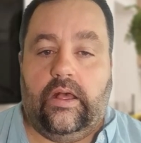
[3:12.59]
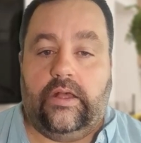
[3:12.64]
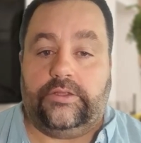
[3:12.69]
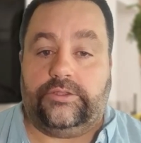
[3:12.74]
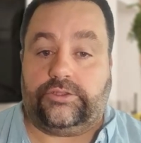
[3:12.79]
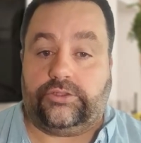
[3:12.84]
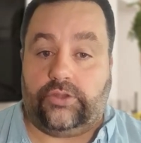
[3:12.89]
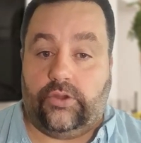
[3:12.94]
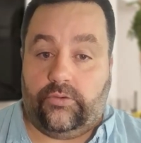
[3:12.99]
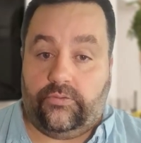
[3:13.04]

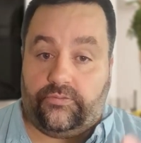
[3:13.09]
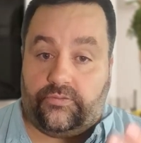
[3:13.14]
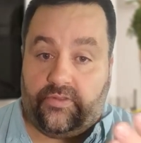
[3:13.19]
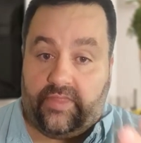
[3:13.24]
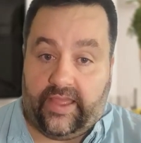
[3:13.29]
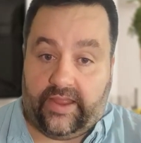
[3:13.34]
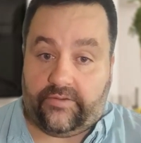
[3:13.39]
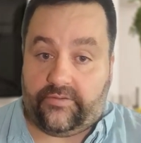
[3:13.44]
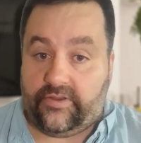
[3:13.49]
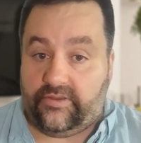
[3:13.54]
So for
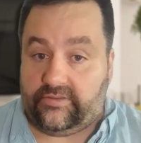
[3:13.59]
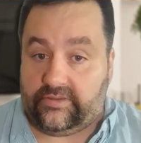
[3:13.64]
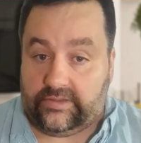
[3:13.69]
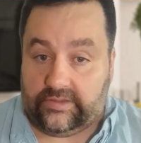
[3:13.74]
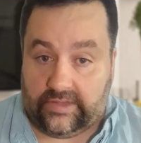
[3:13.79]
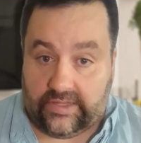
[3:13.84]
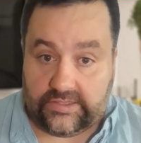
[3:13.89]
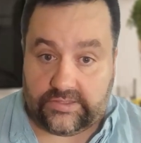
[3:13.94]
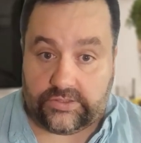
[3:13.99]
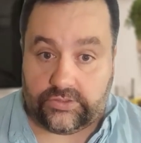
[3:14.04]
that reason,
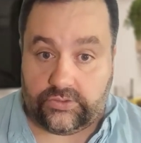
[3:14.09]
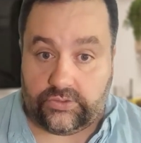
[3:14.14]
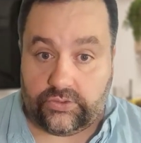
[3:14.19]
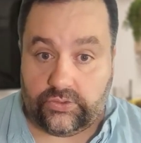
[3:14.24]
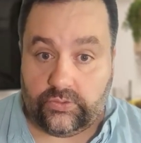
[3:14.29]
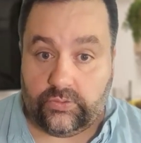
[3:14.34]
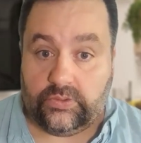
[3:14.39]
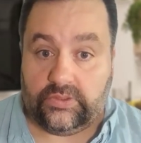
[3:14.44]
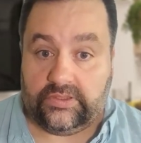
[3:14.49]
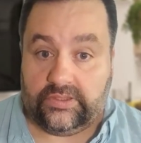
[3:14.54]
lesson 2
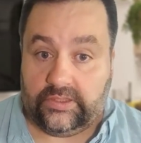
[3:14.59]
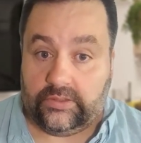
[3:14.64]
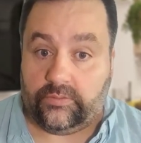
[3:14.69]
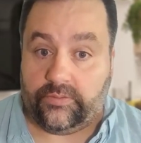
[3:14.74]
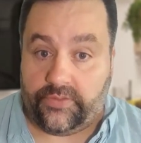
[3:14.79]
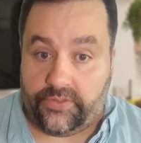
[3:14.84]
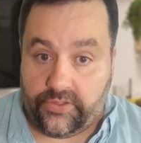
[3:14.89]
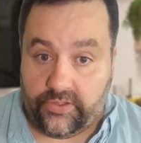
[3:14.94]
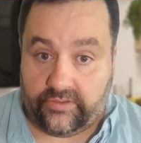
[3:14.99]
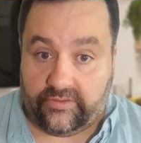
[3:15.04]
will deal
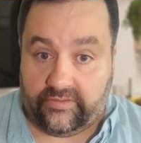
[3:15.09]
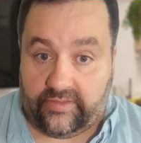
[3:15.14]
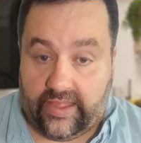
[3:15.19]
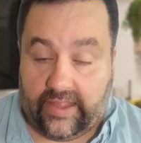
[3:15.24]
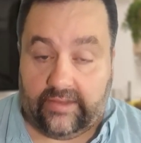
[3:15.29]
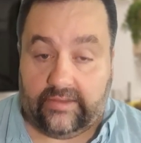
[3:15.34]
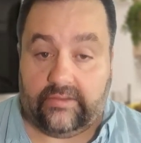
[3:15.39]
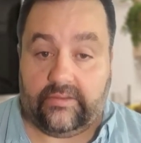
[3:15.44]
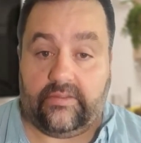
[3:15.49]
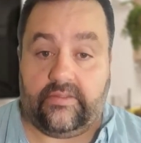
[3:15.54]
with just
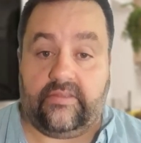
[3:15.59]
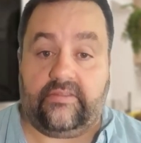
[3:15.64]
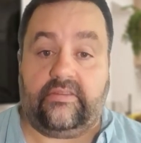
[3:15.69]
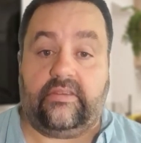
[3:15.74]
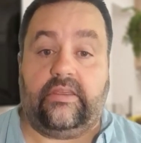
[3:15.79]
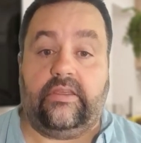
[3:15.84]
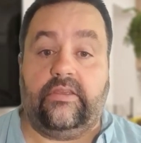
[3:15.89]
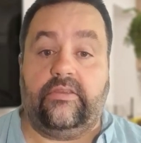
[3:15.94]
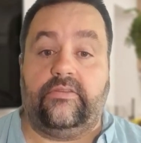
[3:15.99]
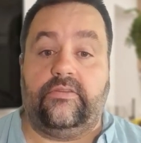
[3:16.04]
that, the
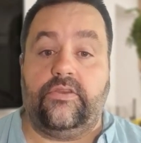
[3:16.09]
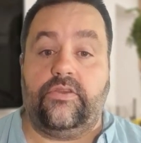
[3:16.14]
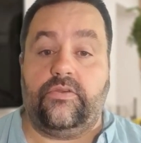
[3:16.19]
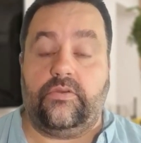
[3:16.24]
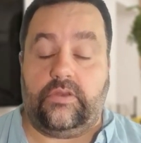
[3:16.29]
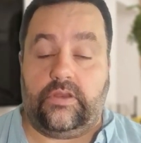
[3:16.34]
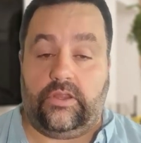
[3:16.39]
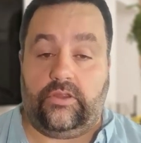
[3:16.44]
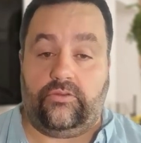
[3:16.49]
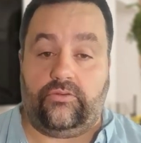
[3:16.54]
skills that you
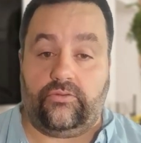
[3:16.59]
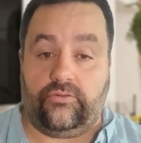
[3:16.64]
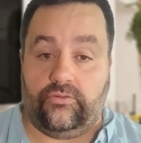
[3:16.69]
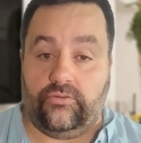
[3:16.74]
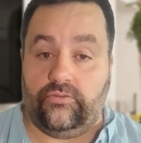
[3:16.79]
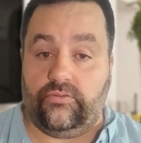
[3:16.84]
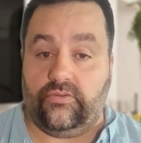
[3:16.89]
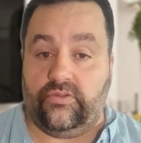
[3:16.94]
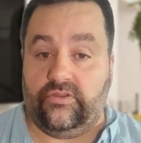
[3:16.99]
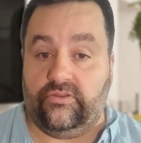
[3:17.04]
need to
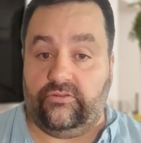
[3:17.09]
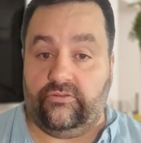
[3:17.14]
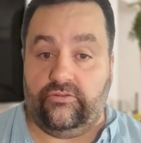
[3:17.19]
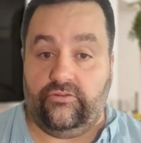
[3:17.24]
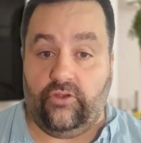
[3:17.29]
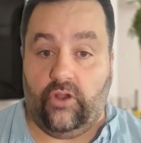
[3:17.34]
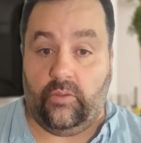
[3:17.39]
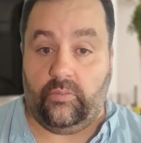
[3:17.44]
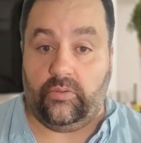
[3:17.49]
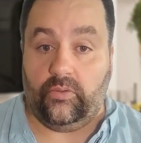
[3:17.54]
do this
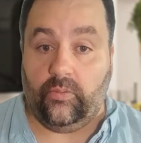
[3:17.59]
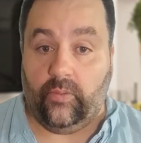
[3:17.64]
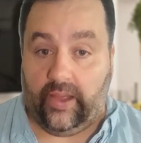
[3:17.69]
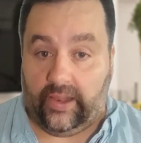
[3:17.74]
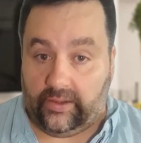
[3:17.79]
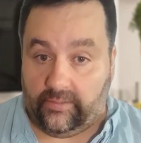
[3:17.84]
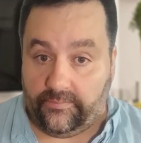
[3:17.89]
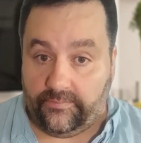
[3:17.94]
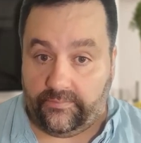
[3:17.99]
job well.